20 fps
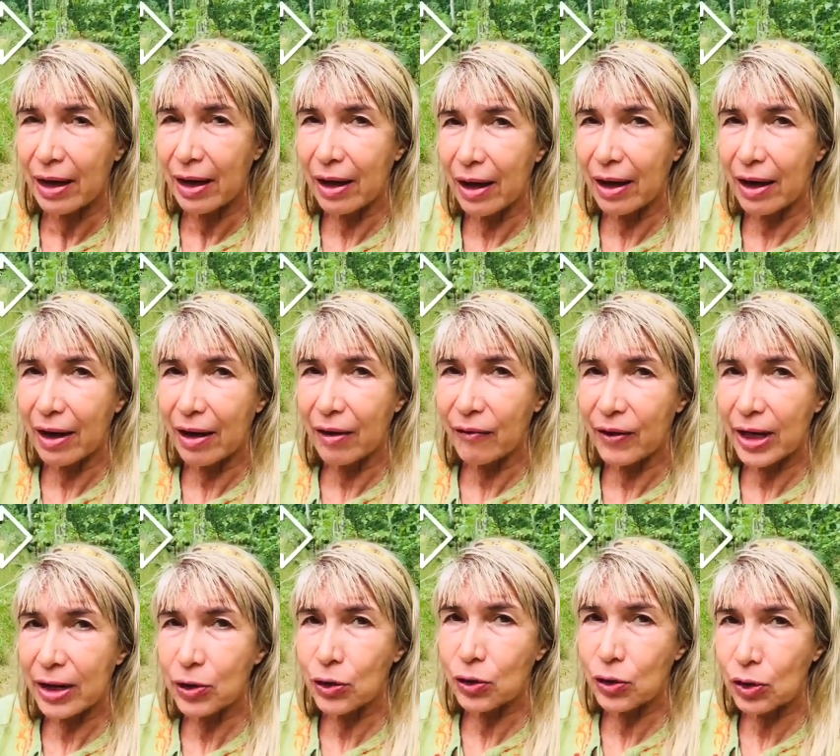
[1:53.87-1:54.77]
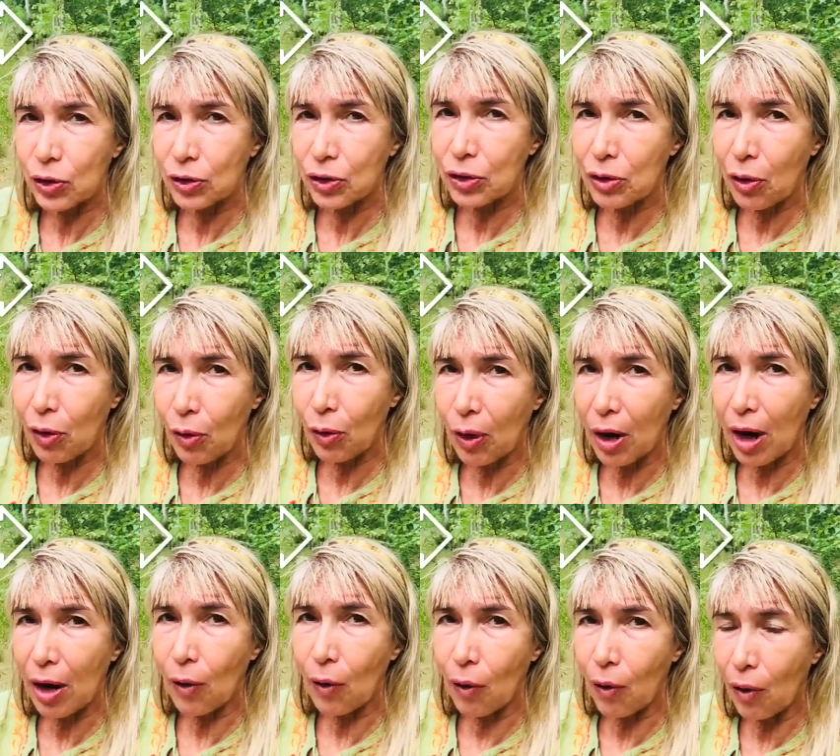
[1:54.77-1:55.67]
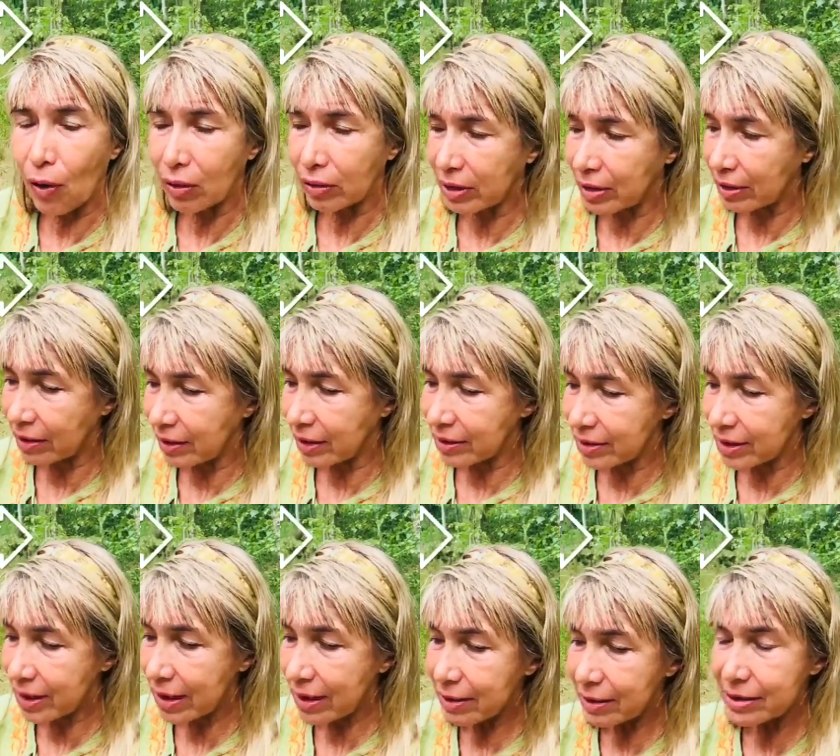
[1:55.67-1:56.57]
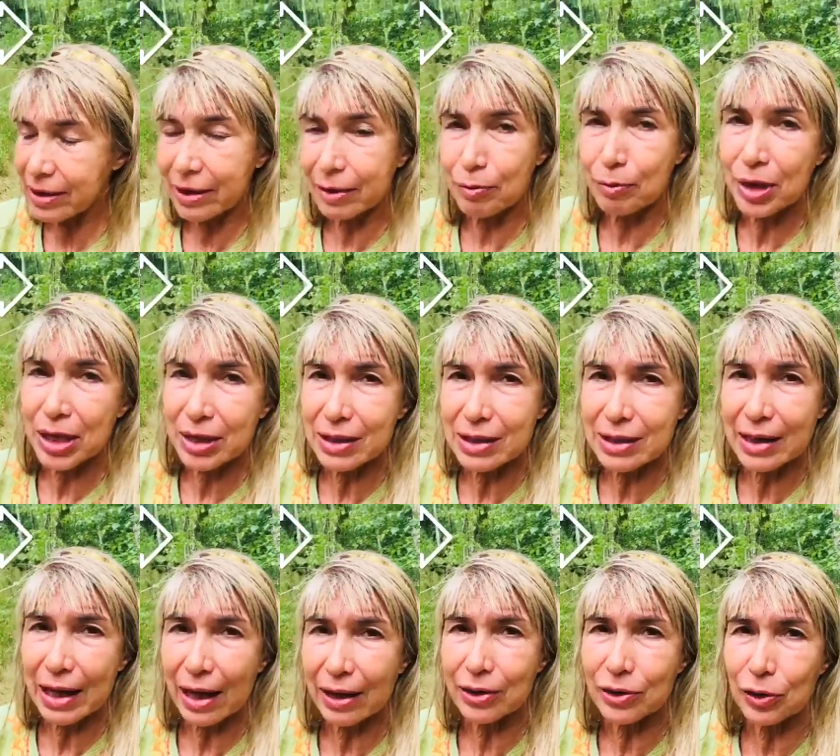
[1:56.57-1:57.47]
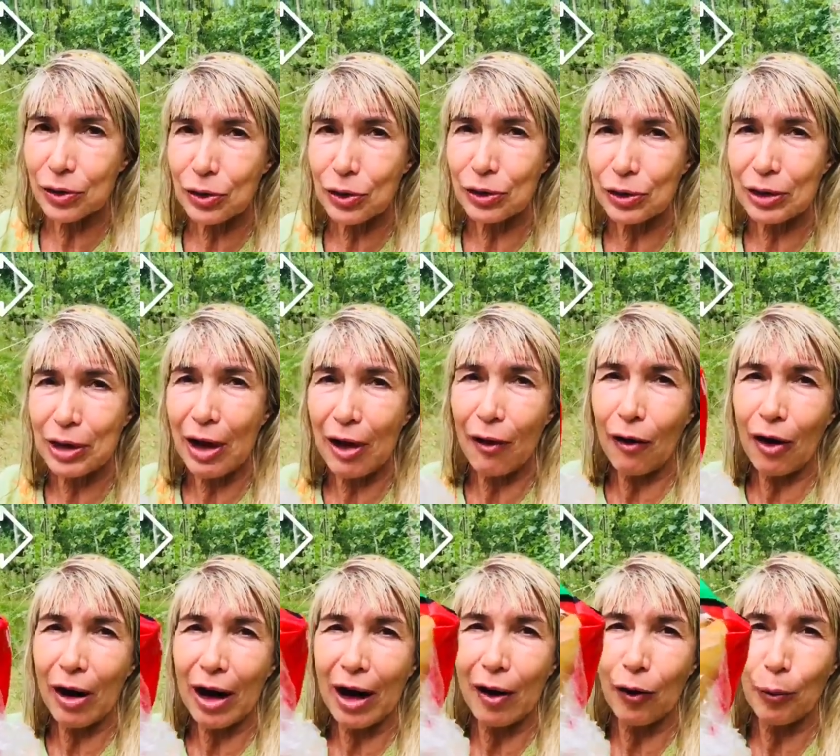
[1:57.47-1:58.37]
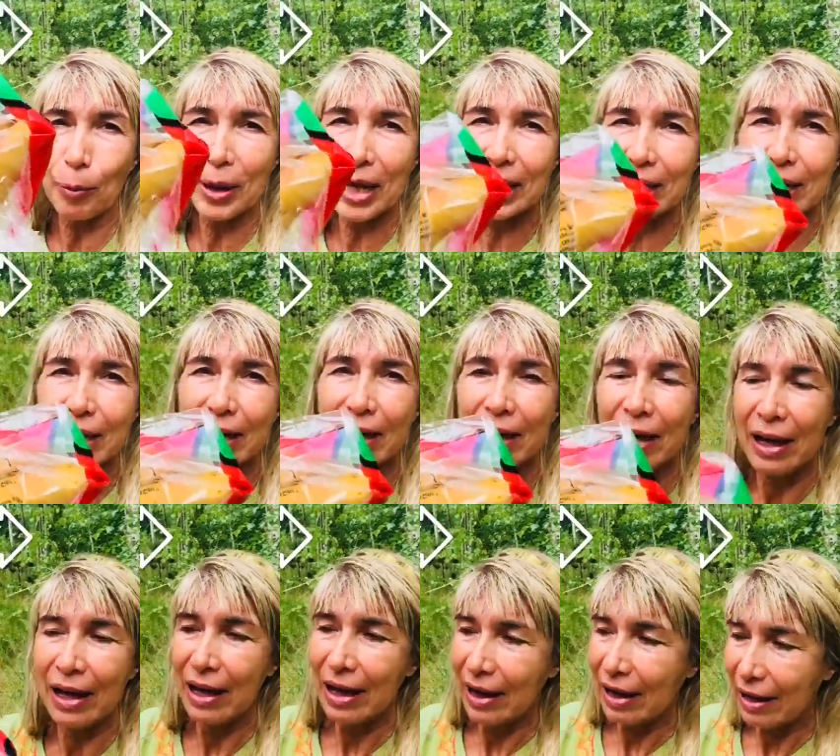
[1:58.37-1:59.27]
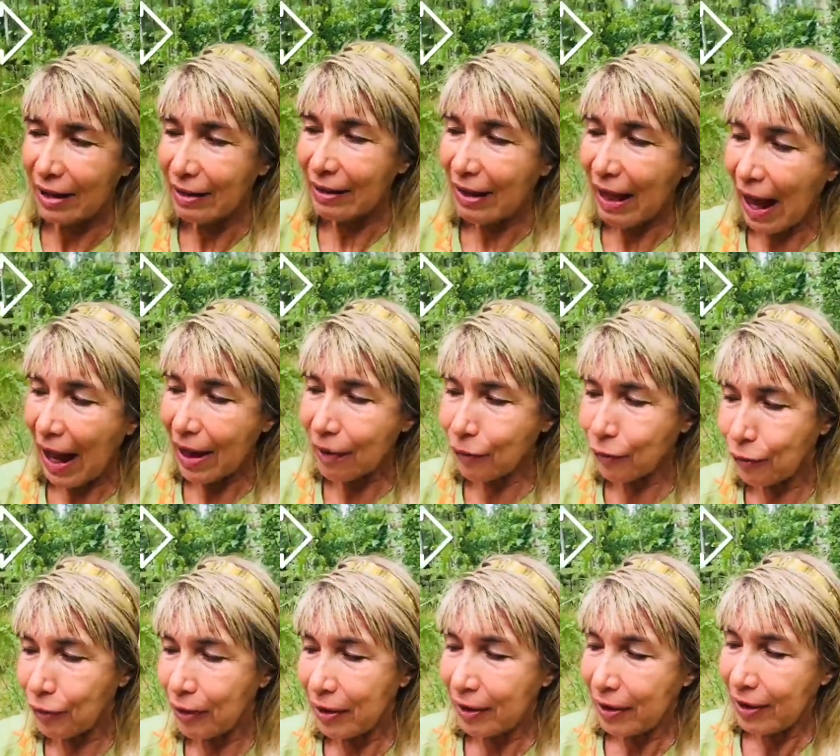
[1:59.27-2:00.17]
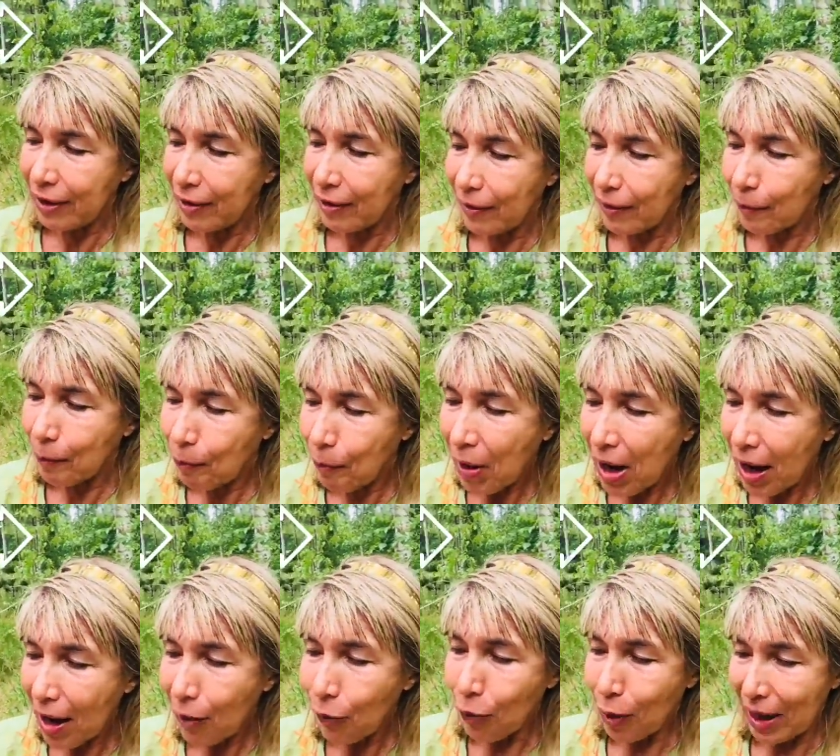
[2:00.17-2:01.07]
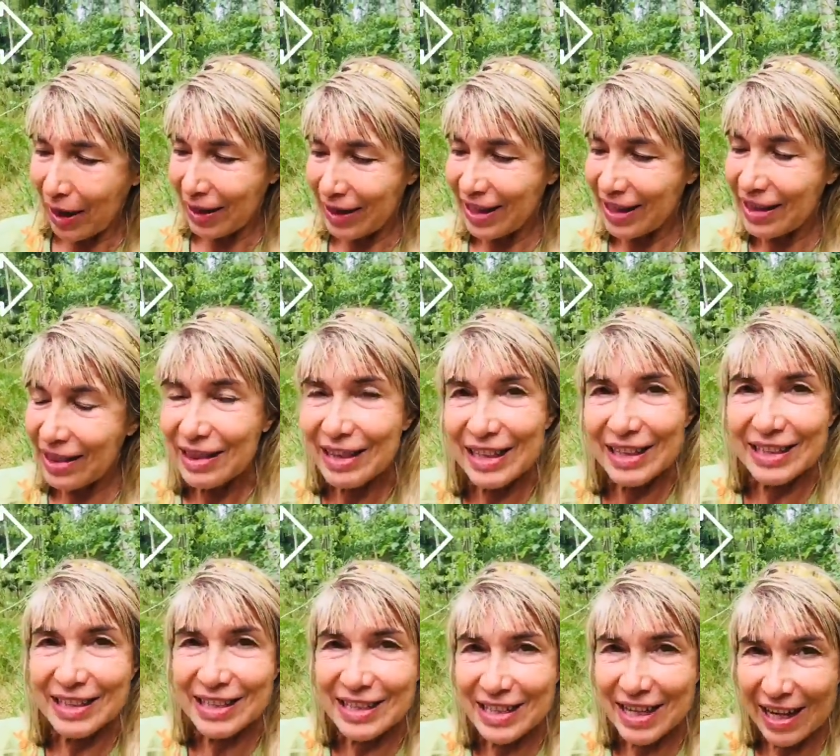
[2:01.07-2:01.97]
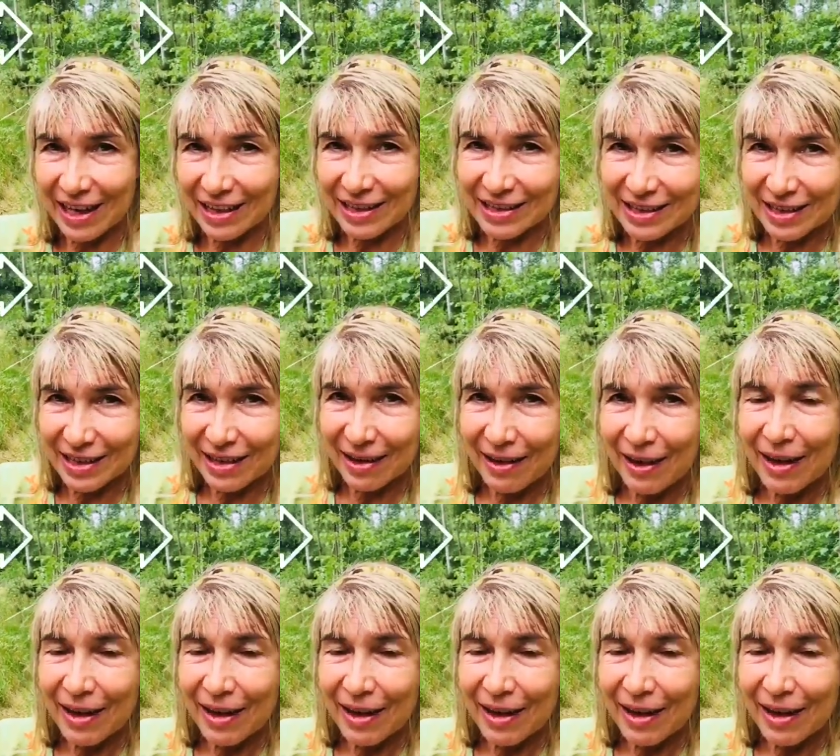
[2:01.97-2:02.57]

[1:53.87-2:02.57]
uh, uh, when you don't know how old the things it means that you don't know how many life power in these things